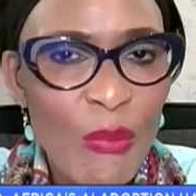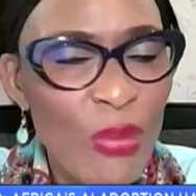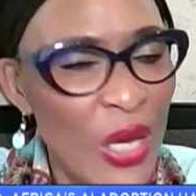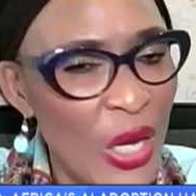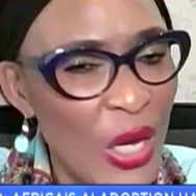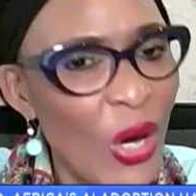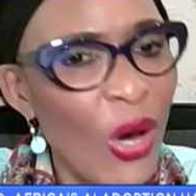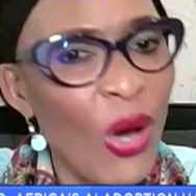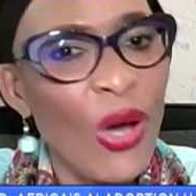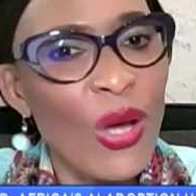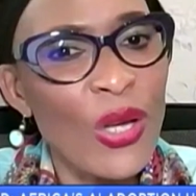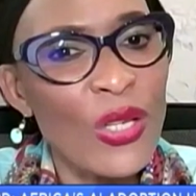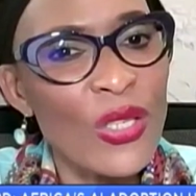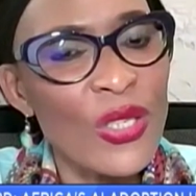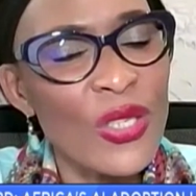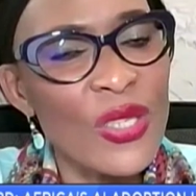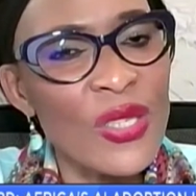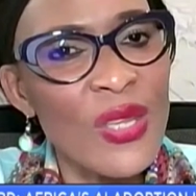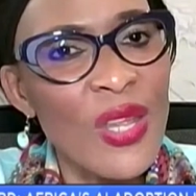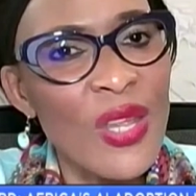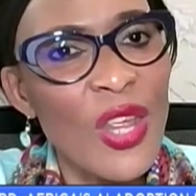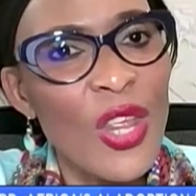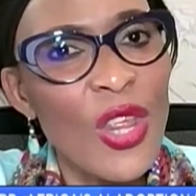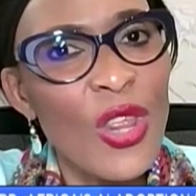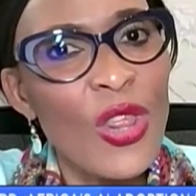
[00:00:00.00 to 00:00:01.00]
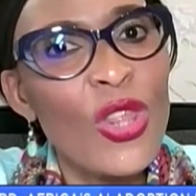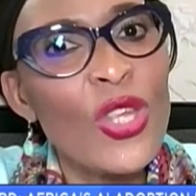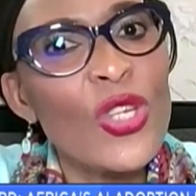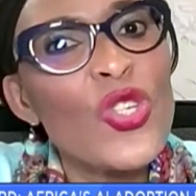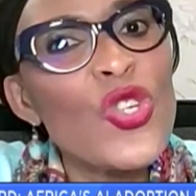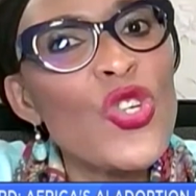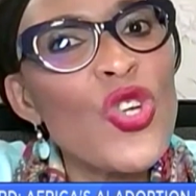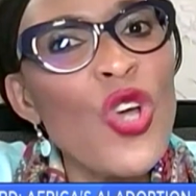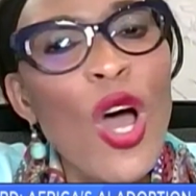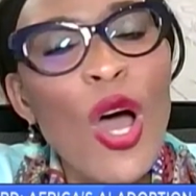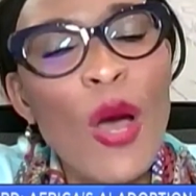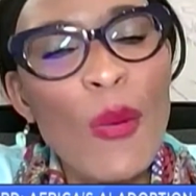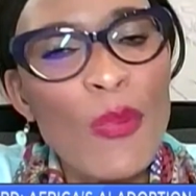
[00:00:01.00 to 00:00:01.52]
because the
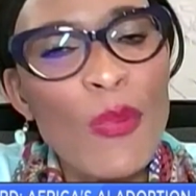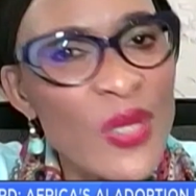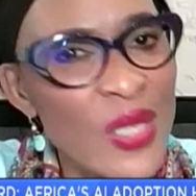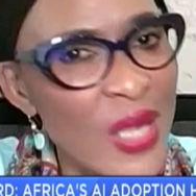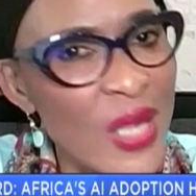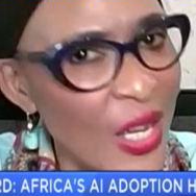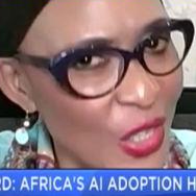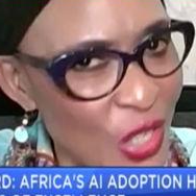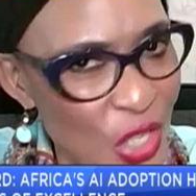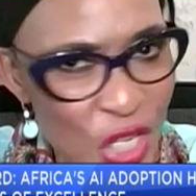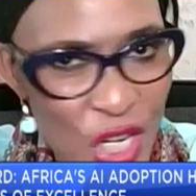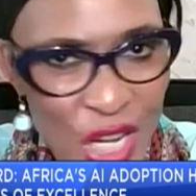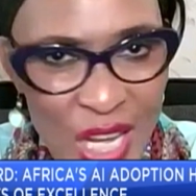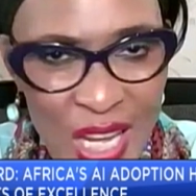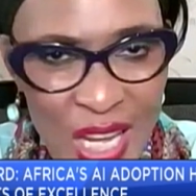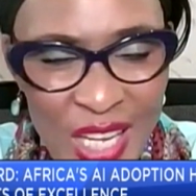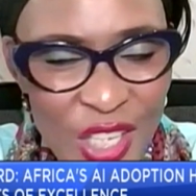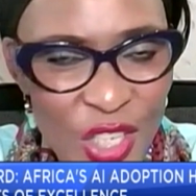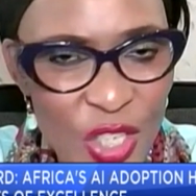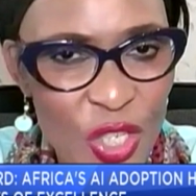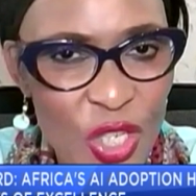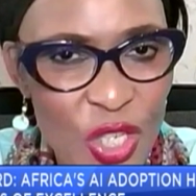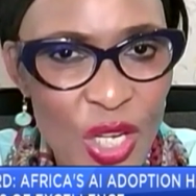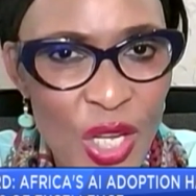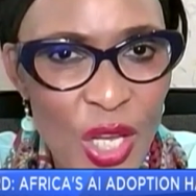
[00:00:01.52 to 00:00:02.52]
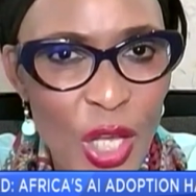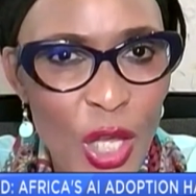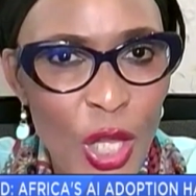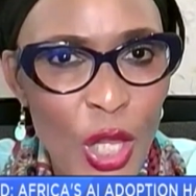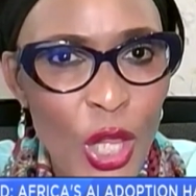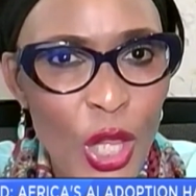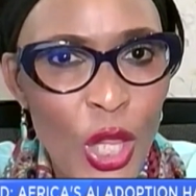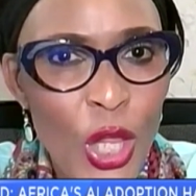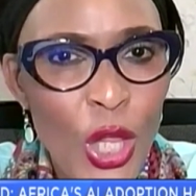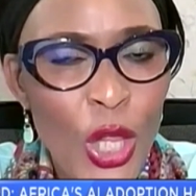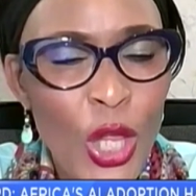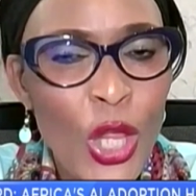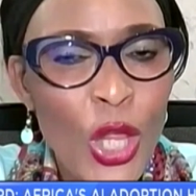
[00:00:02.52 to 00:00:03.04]
jobs are
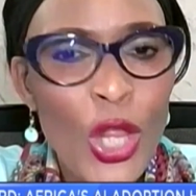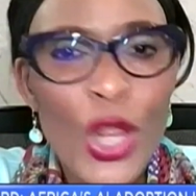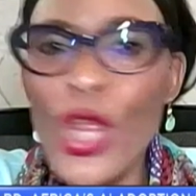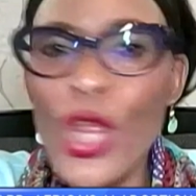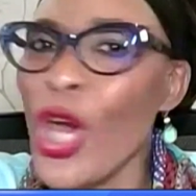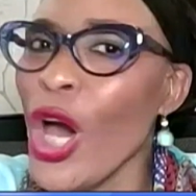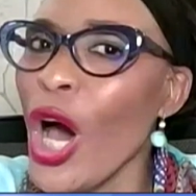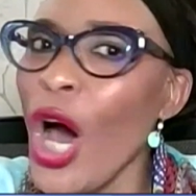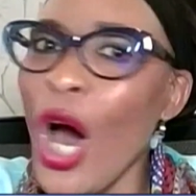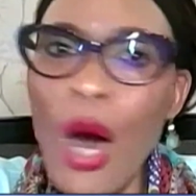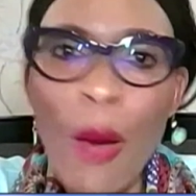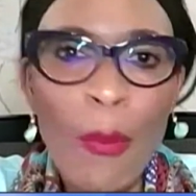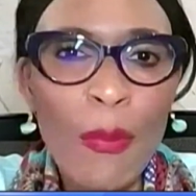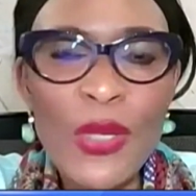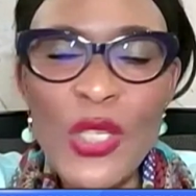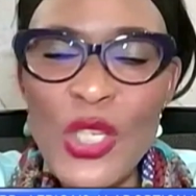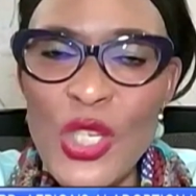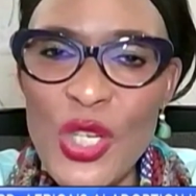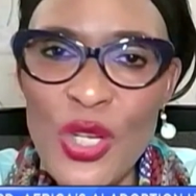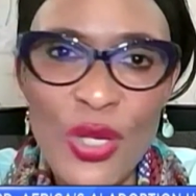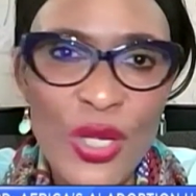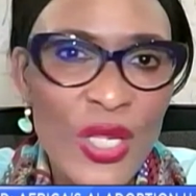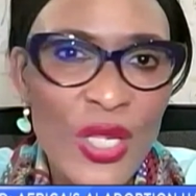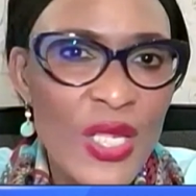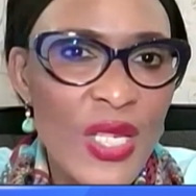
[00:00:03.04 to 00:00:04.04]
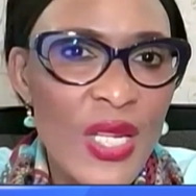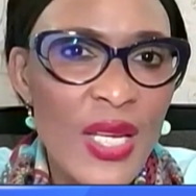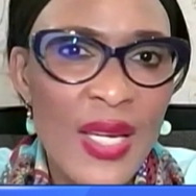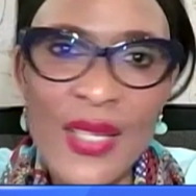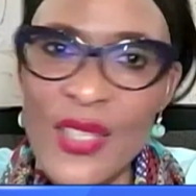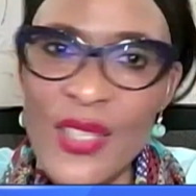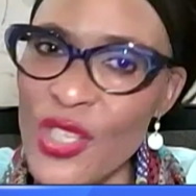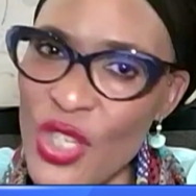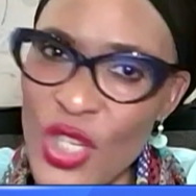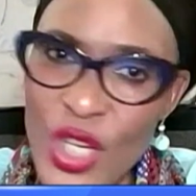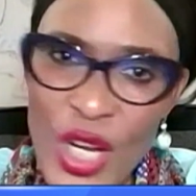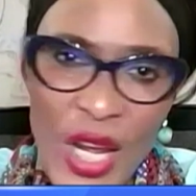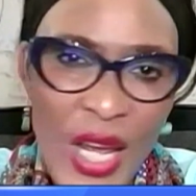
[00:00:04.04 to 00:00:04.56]
changing, the
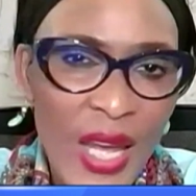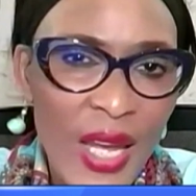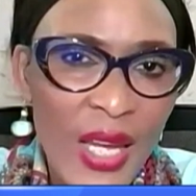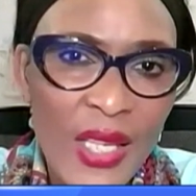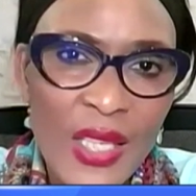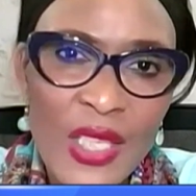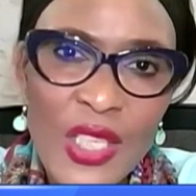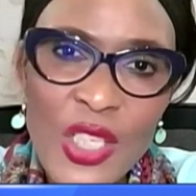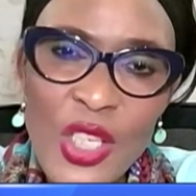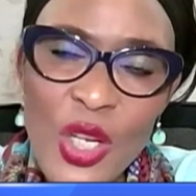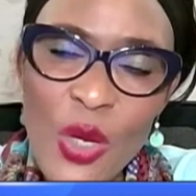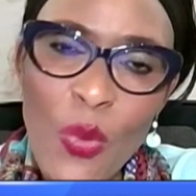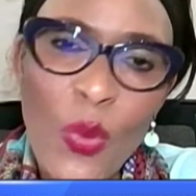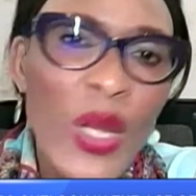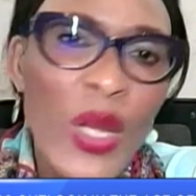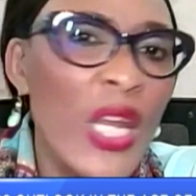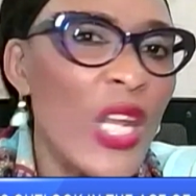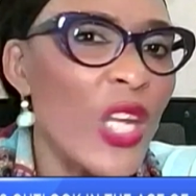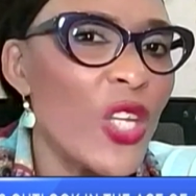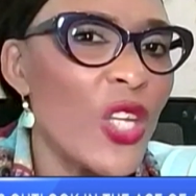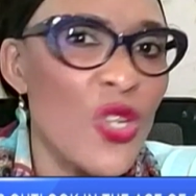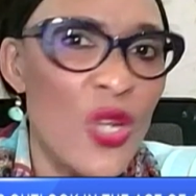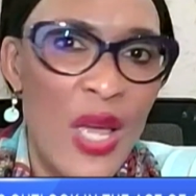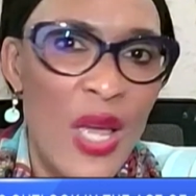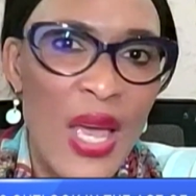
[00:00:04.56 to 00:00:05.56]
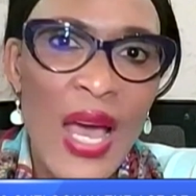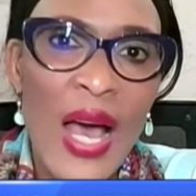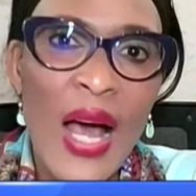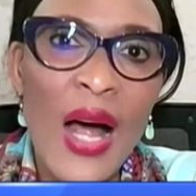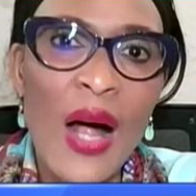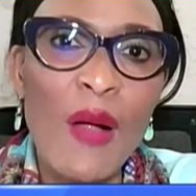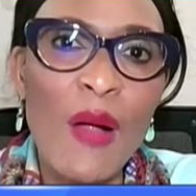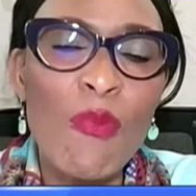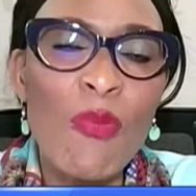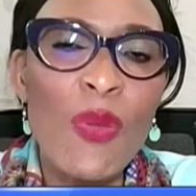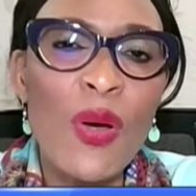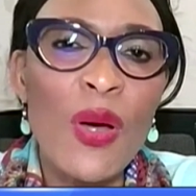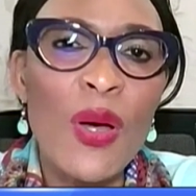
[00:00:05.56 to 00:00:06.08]
opportunity is changing. We need to
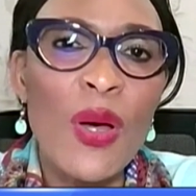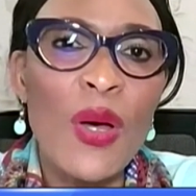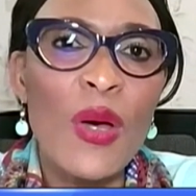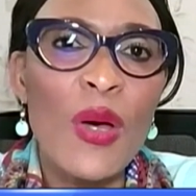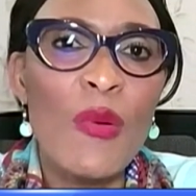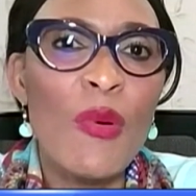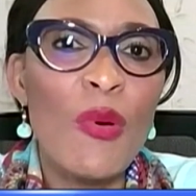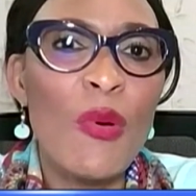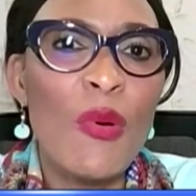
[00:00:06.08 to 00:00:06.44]
help